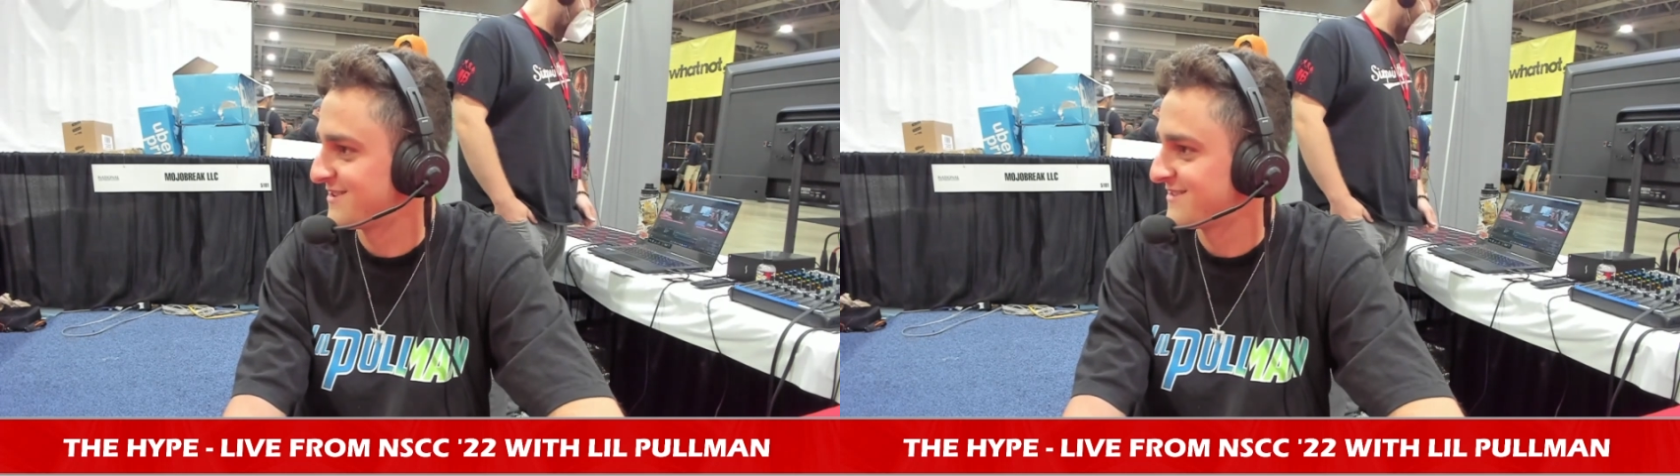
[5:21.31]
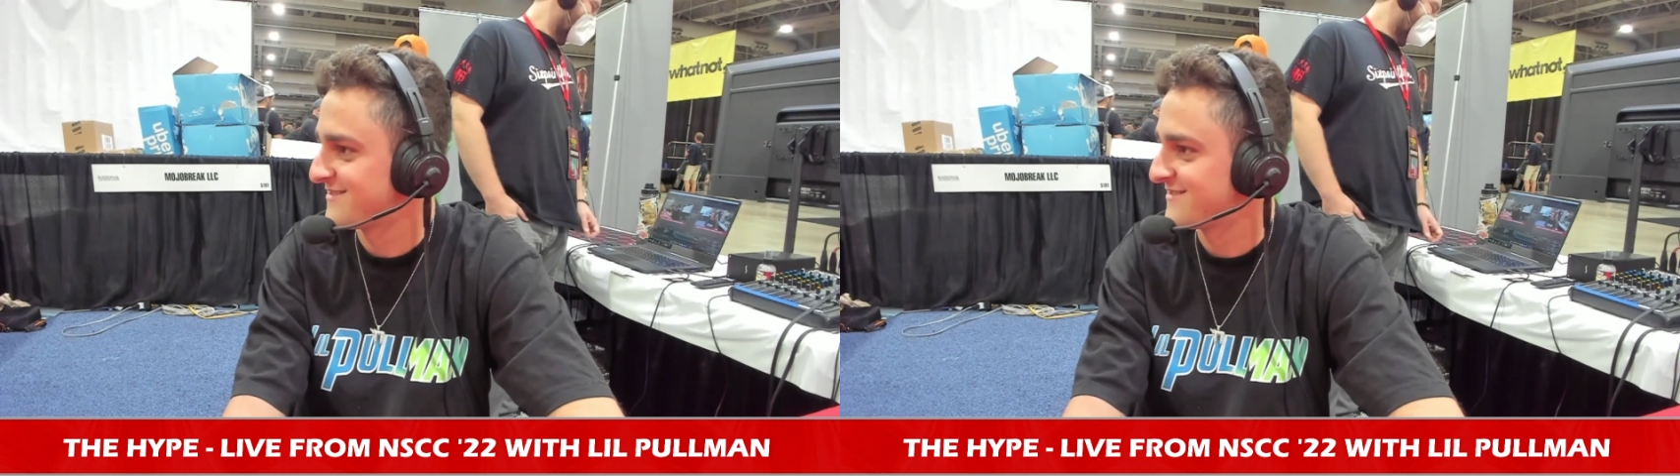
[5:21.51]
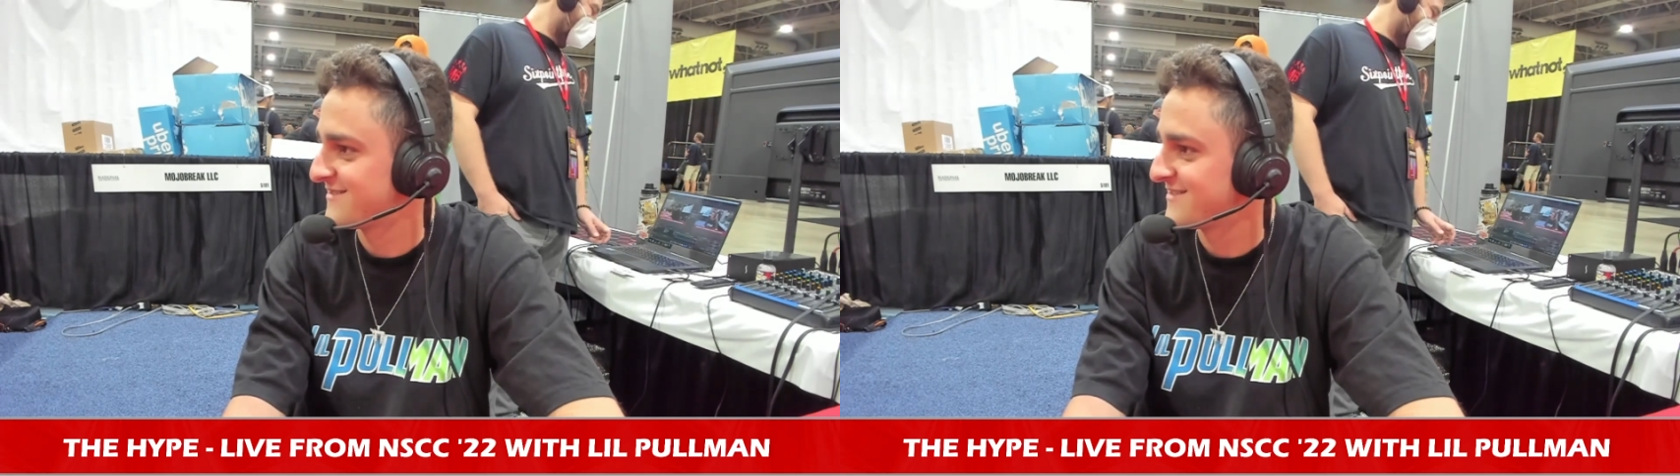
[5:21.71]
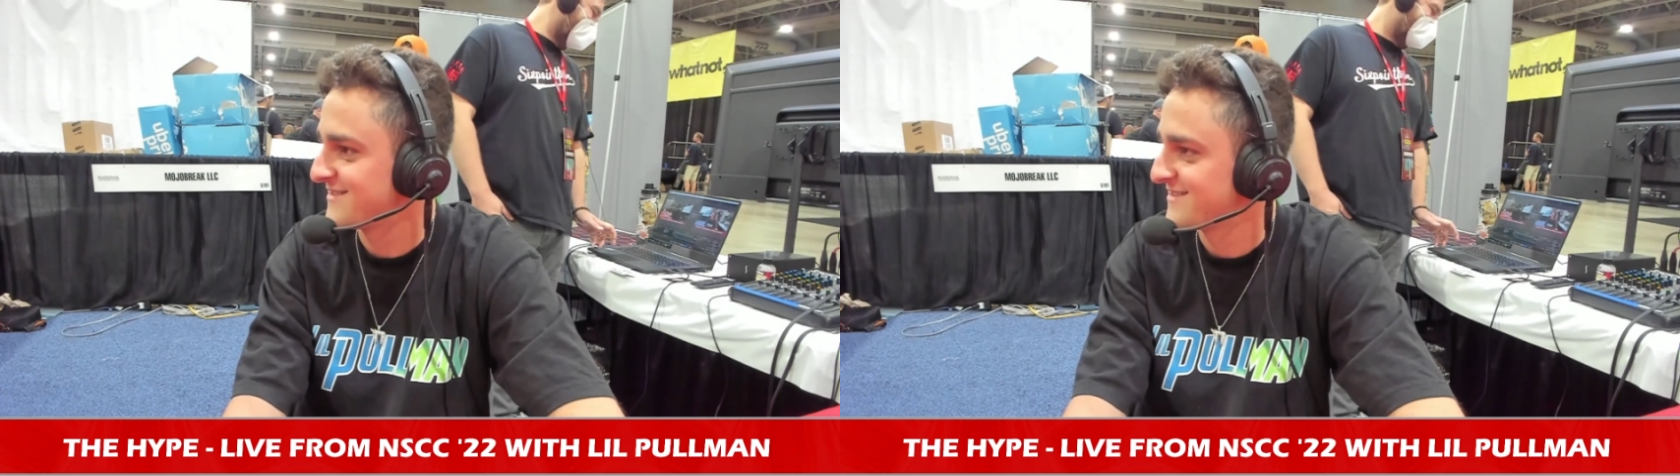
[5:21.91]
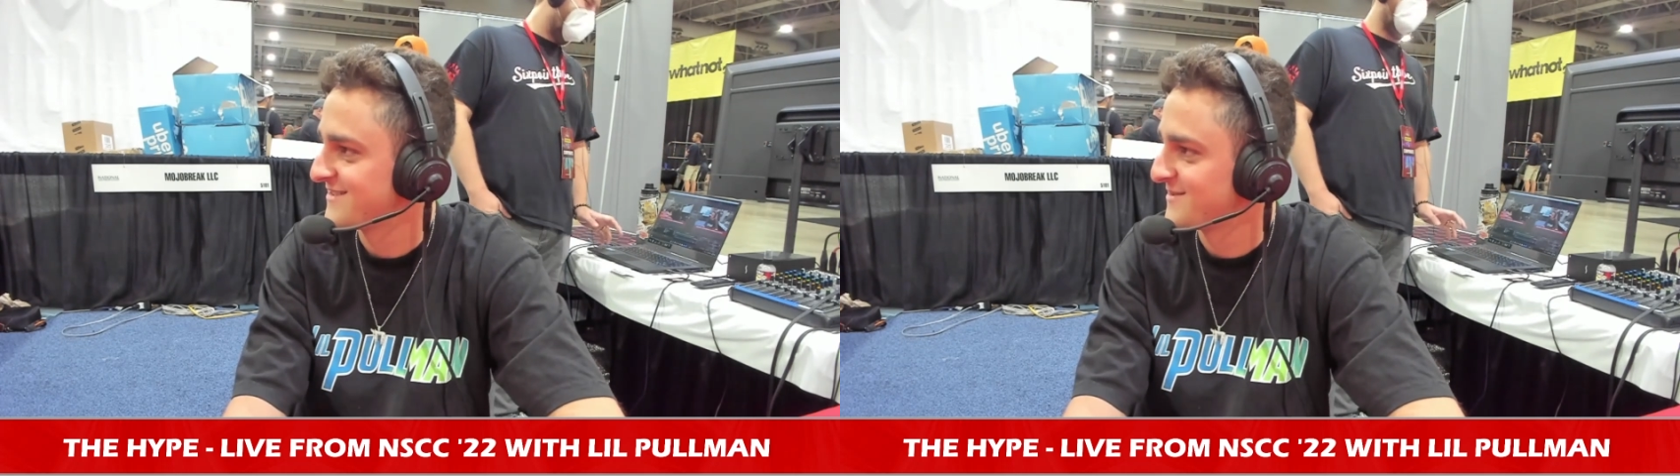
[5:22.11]
Oh, my
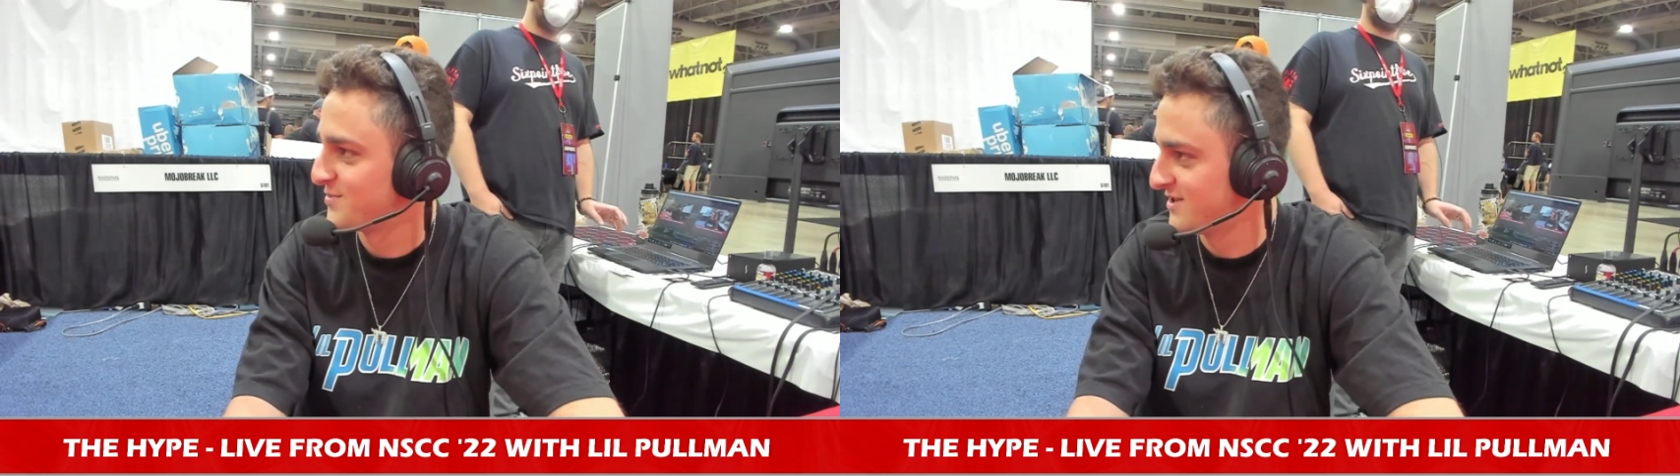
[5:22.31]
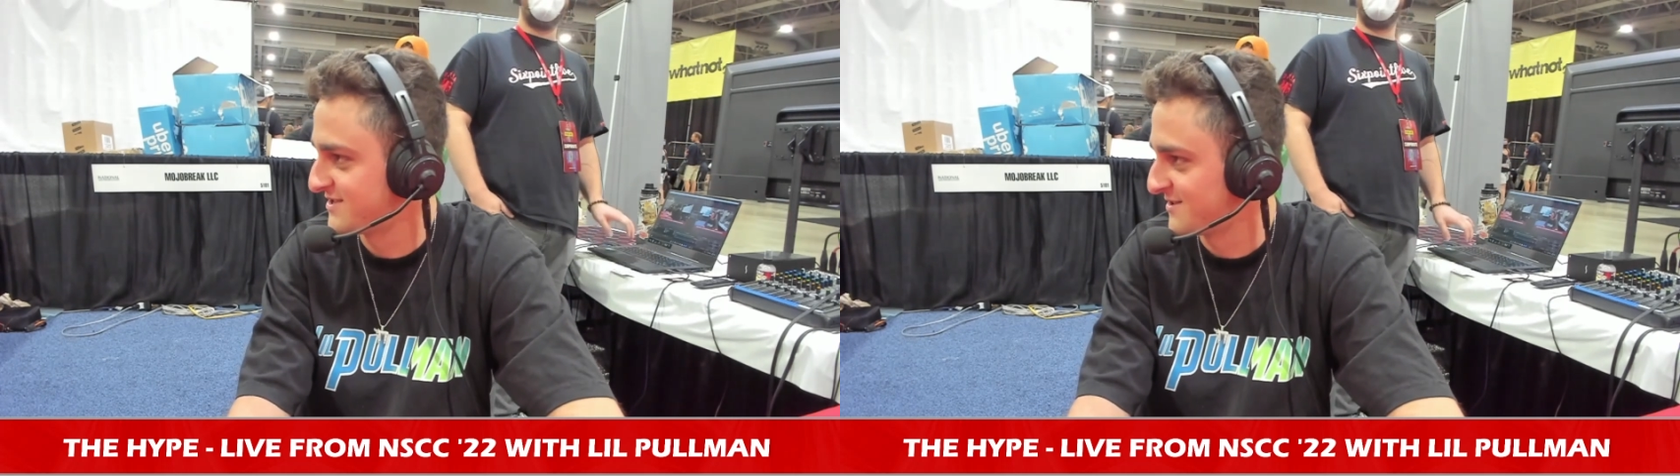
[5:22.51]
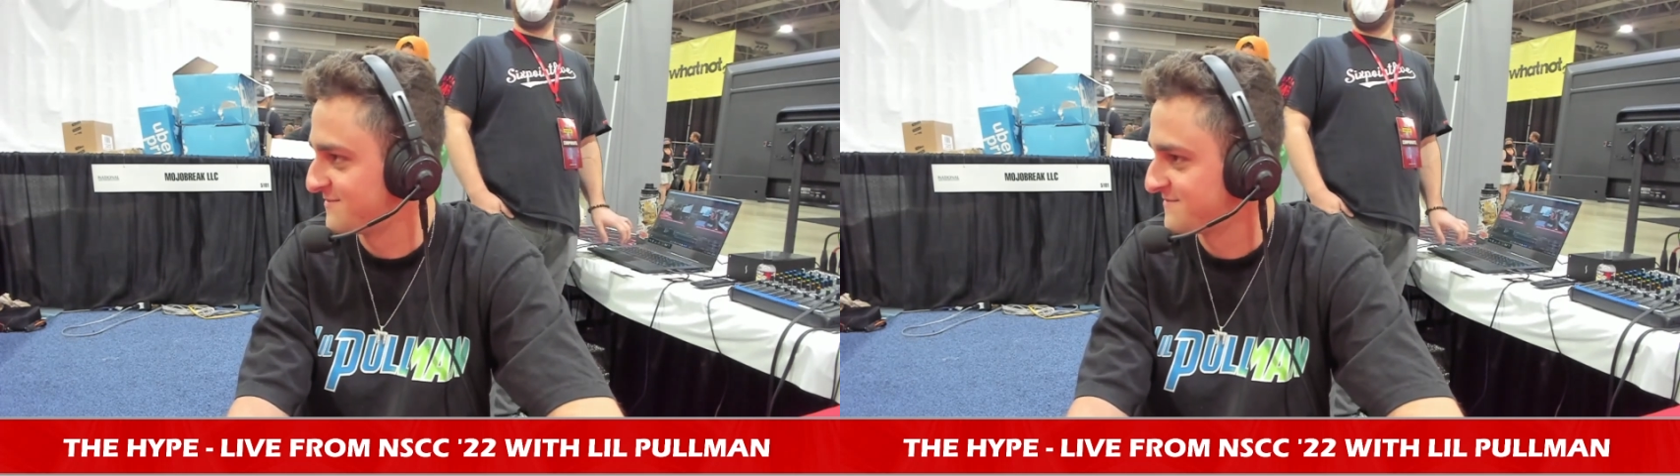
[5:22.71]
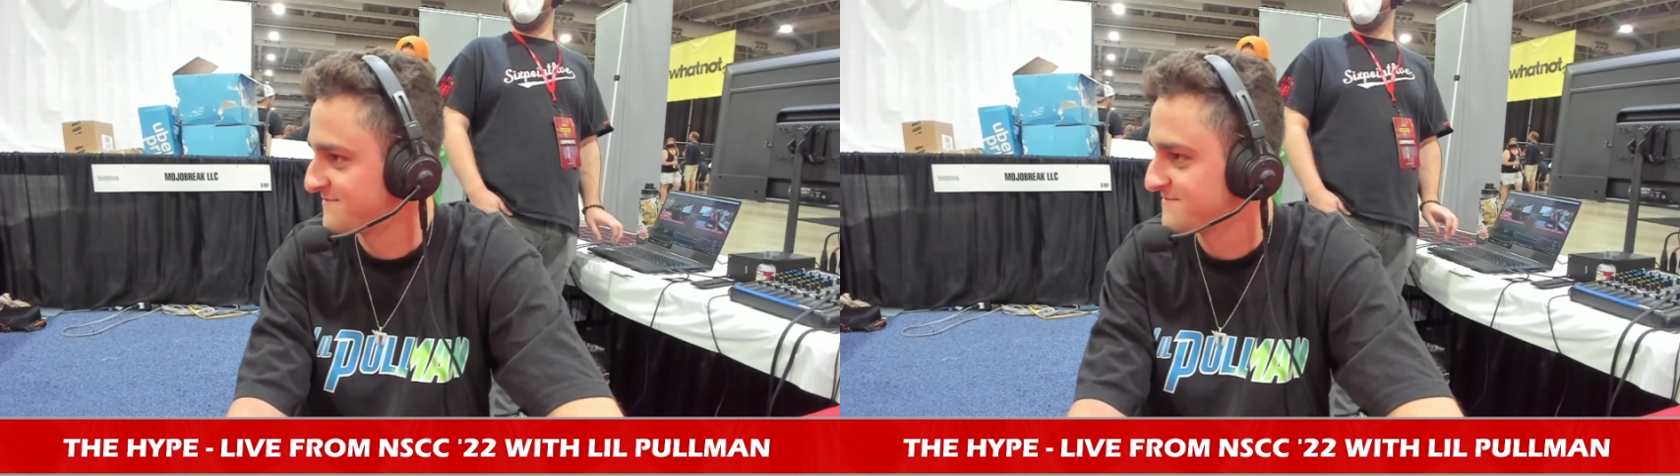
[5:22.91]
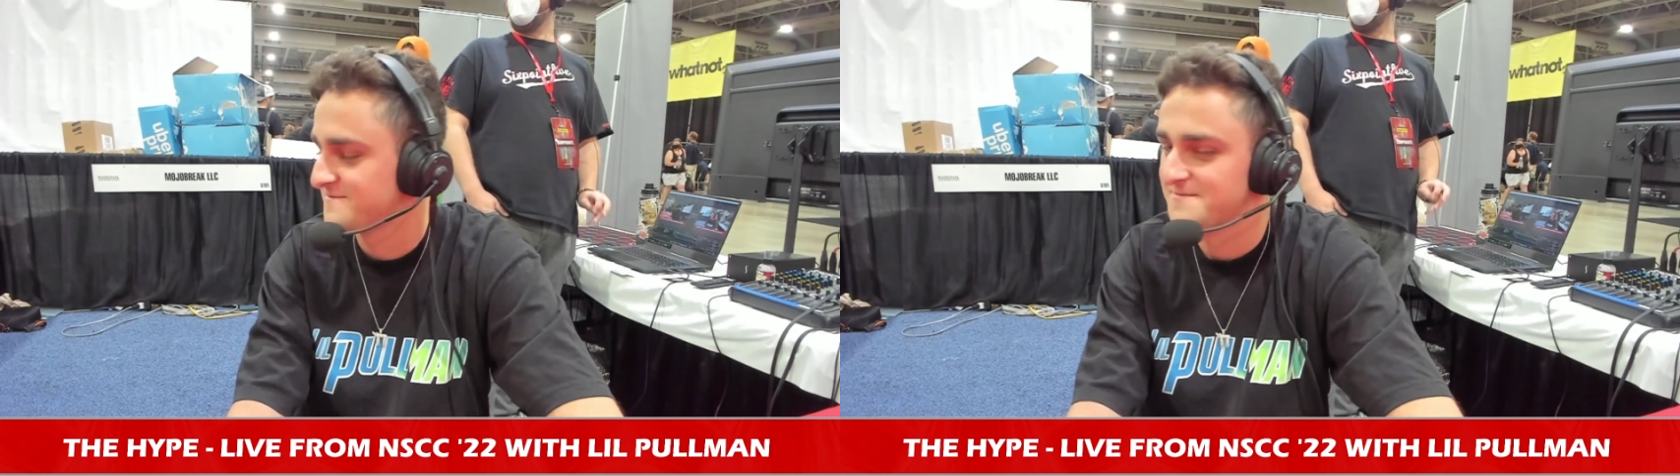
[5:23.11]
God. Prism.
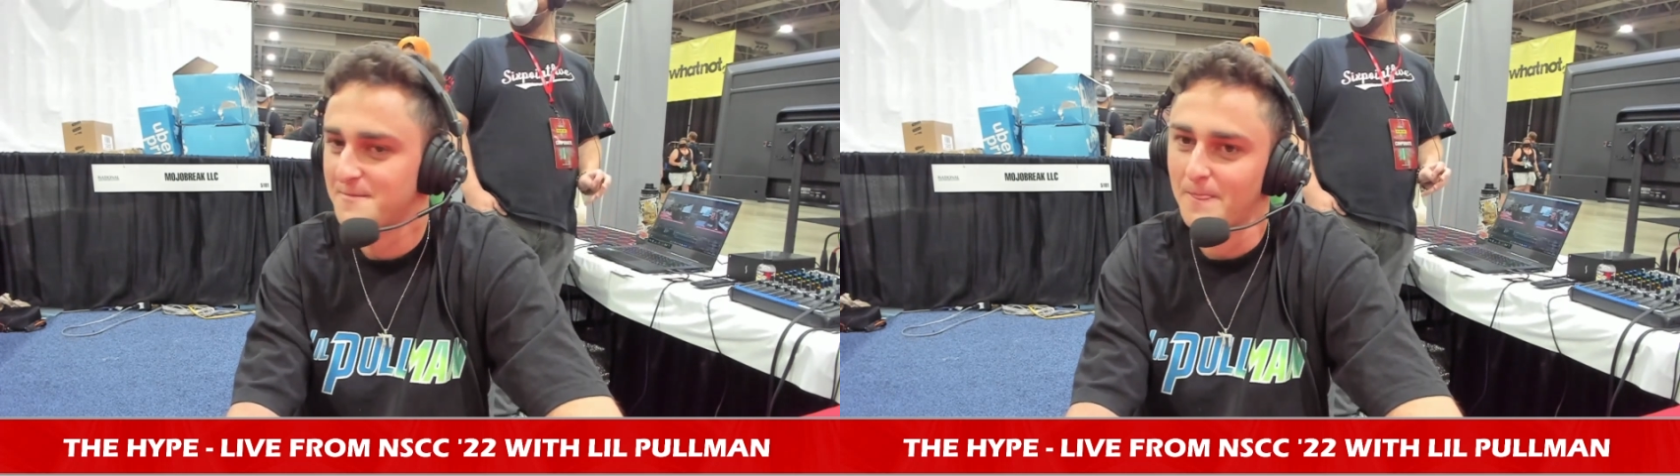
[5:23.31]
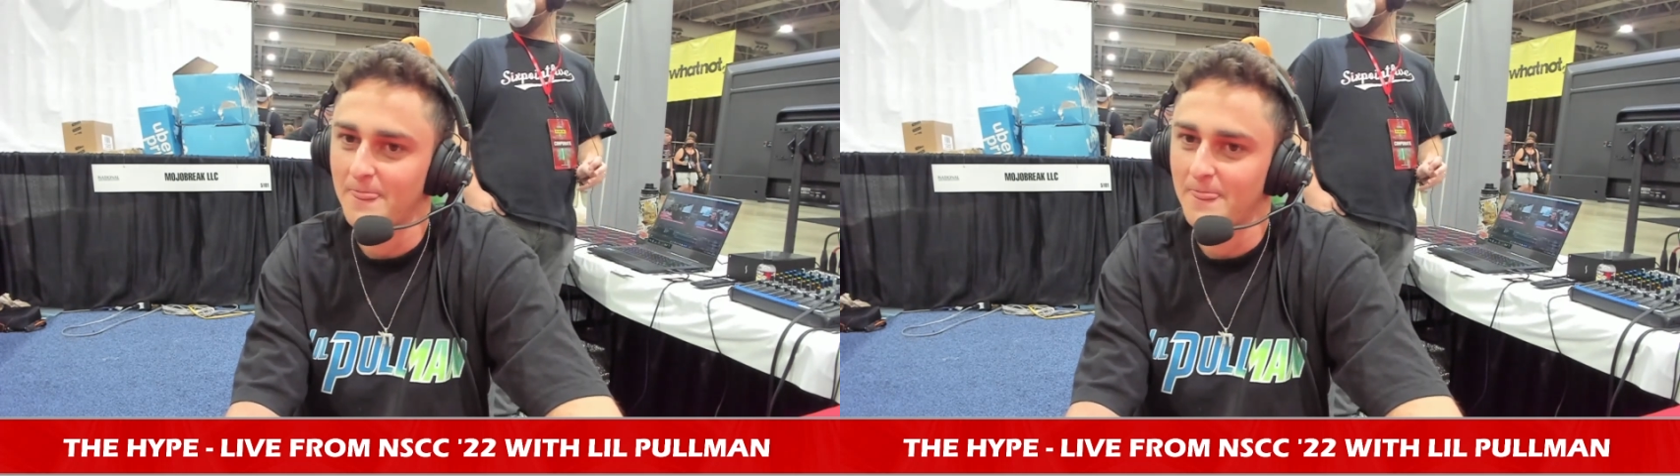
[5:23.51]
Wow.